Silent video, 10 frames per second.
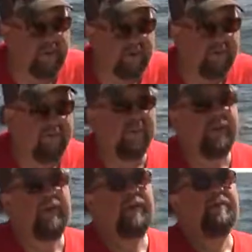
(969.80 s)
of
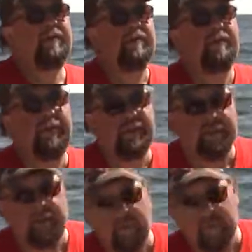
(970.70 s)
six fish.
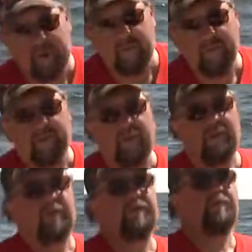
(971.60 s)
Two of them have to be
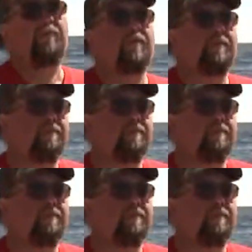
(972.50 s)
saugers, four of